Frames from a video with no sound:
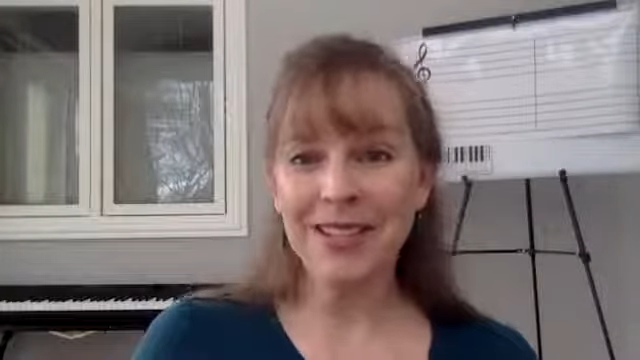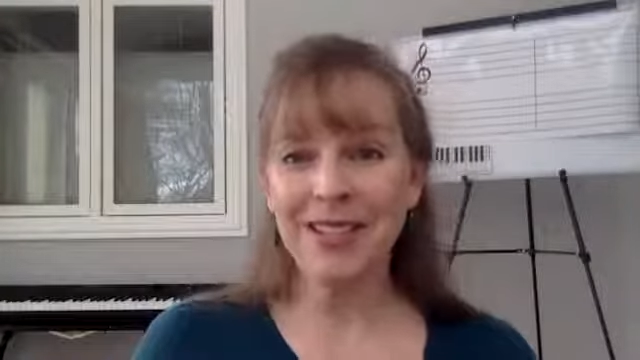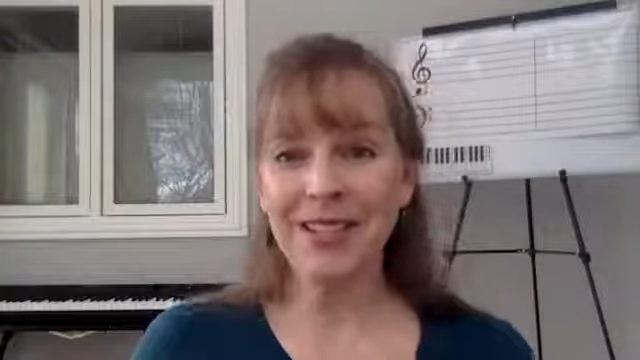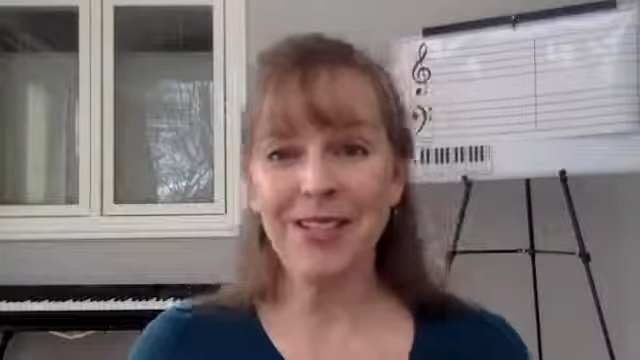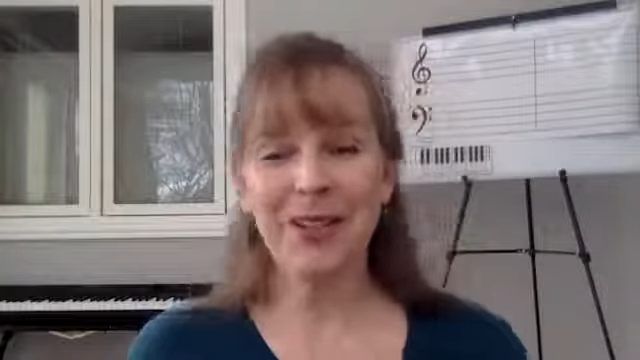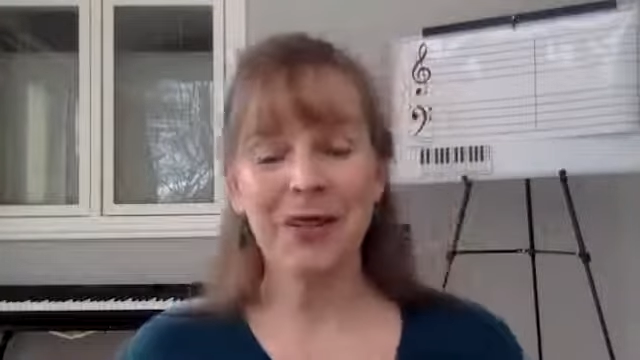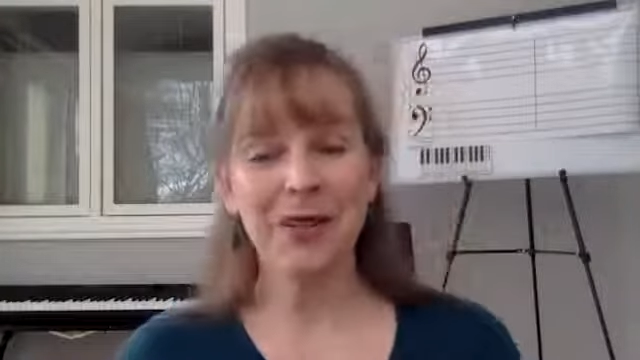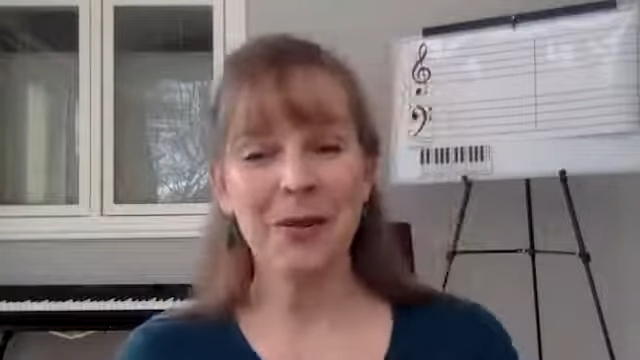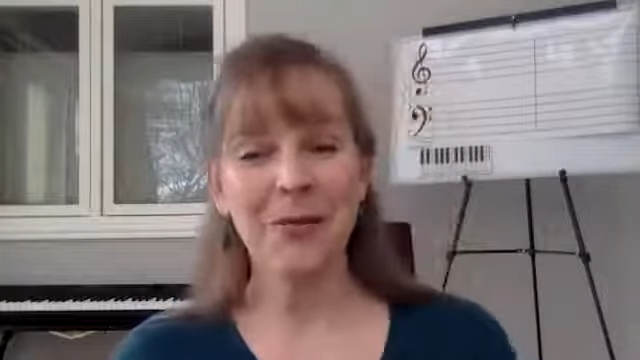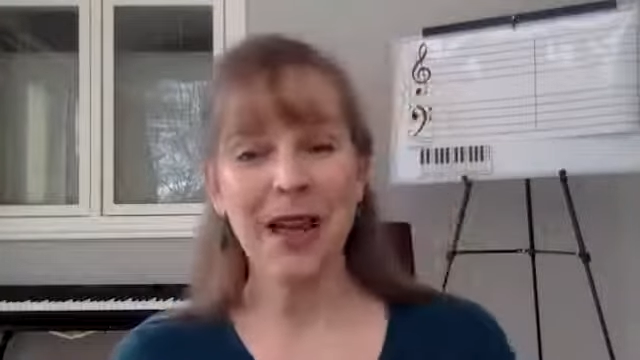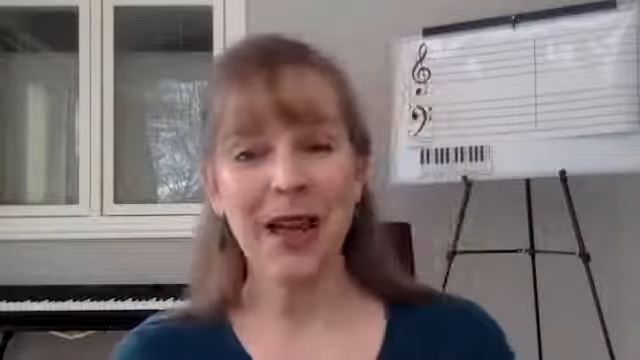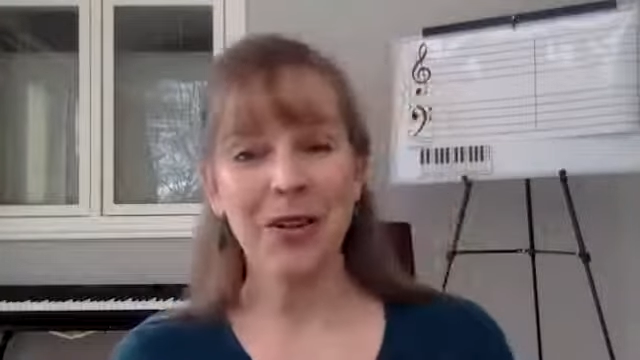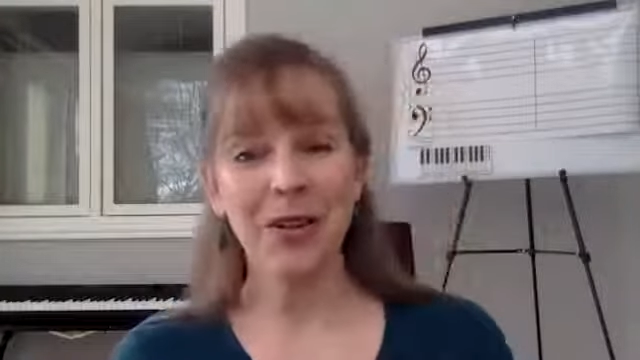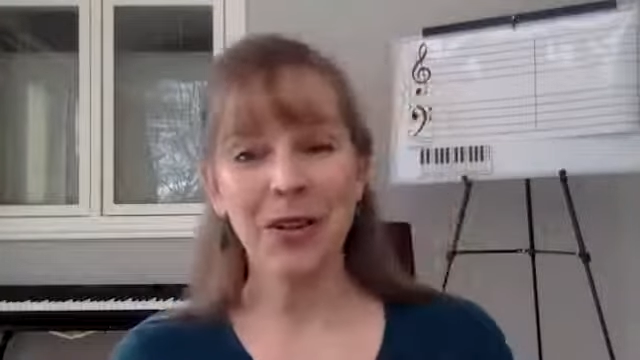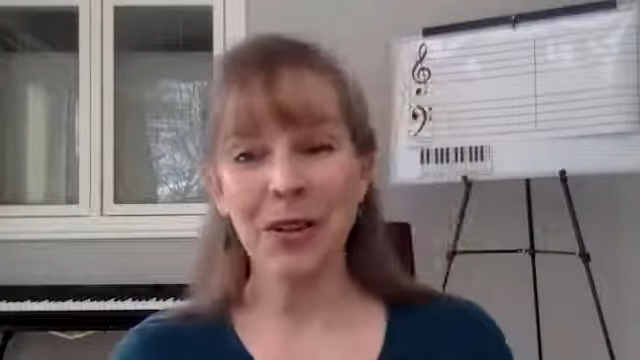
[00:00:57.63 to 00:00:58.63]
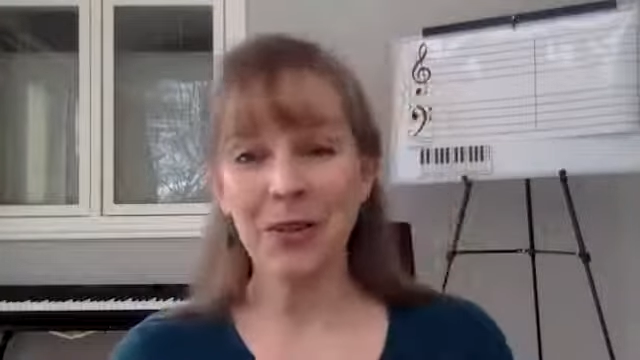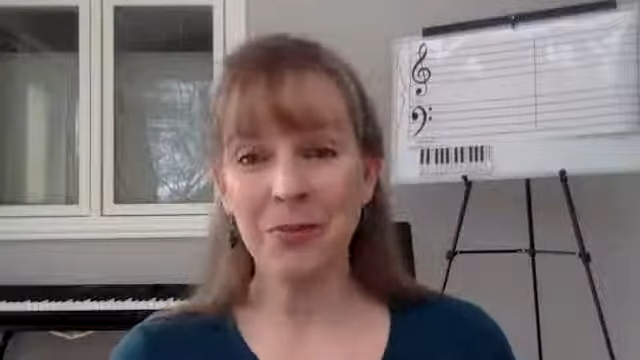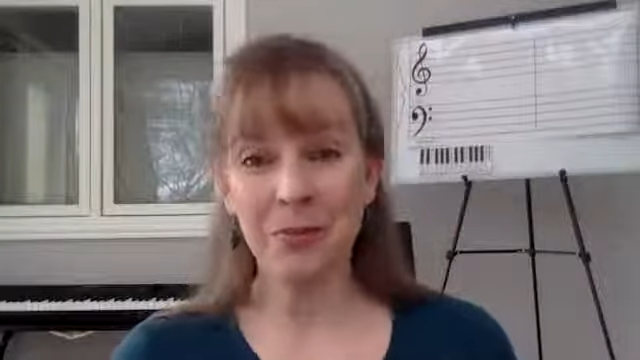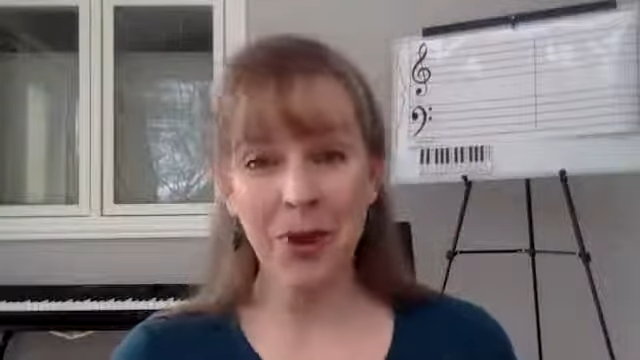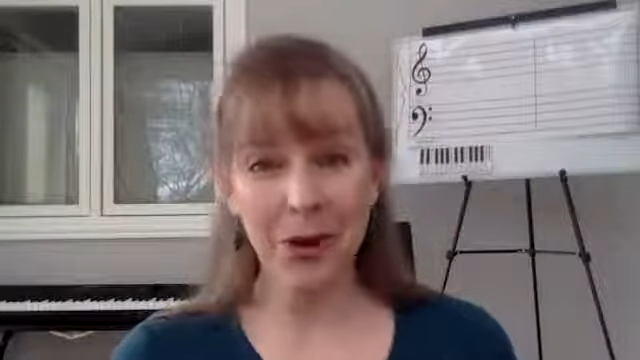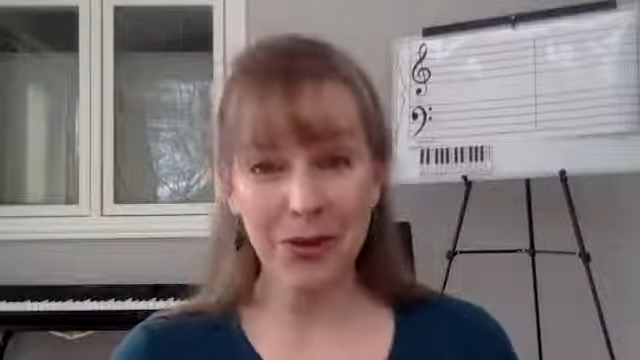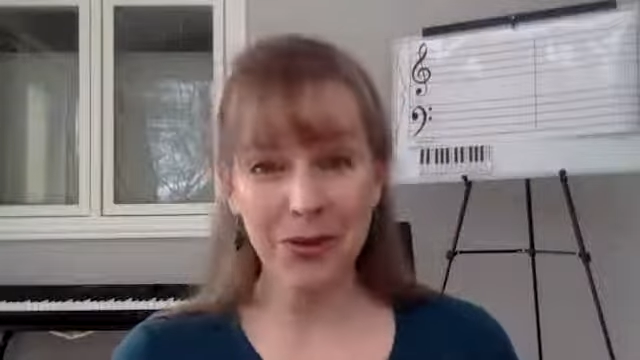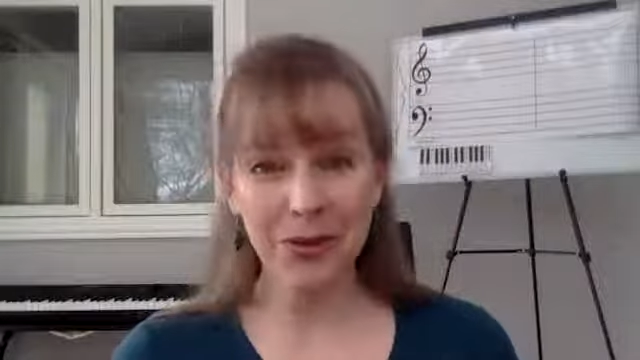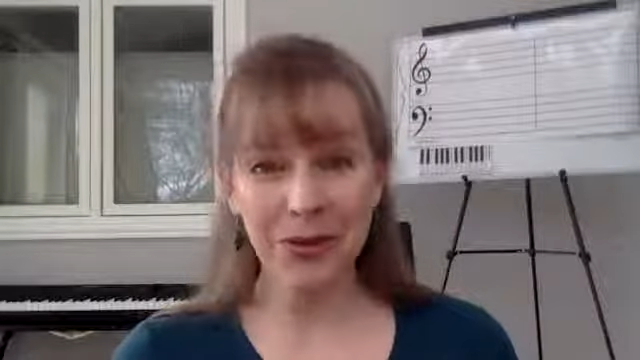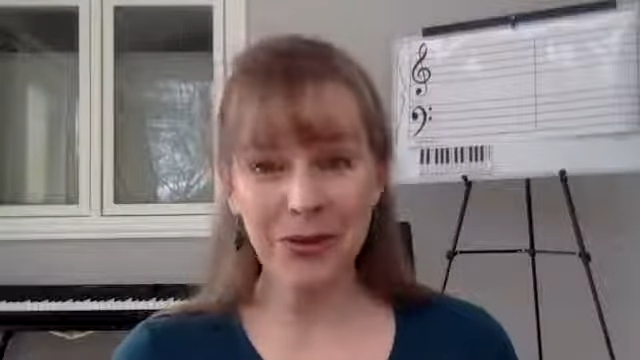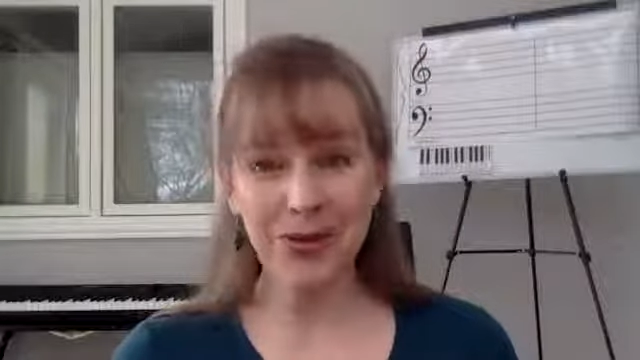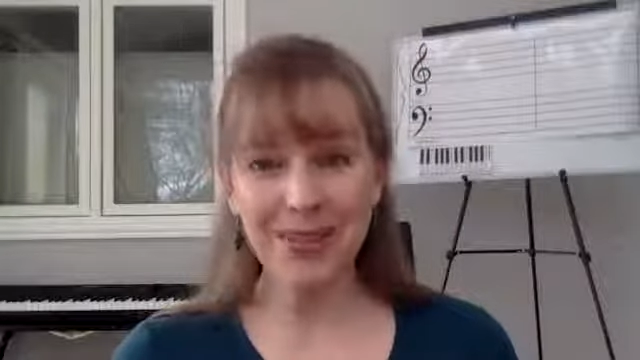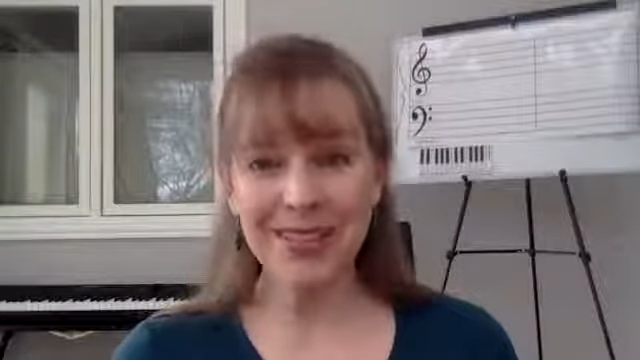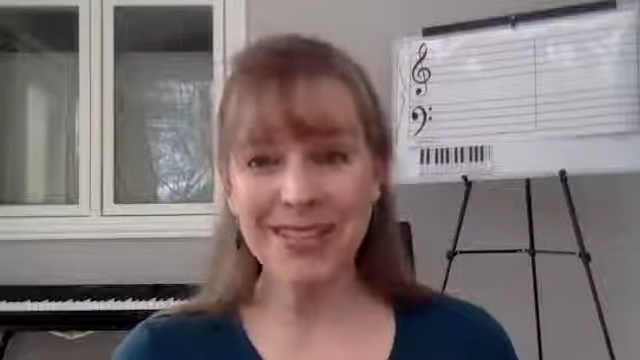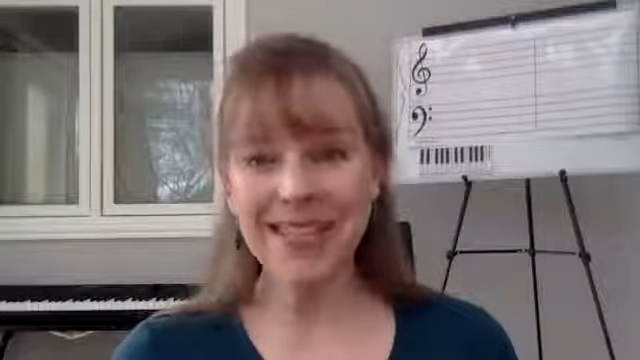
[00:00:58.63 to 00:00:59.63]
to learn about
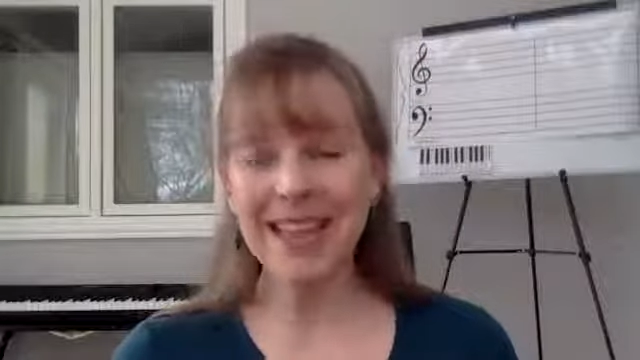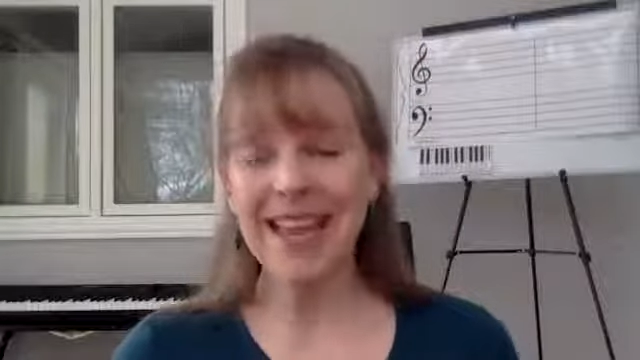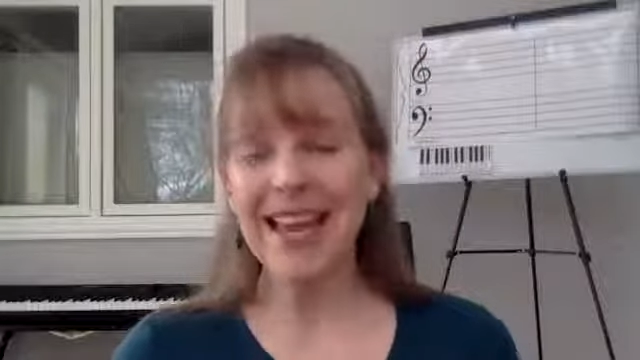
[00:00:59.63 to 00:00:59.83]
composers.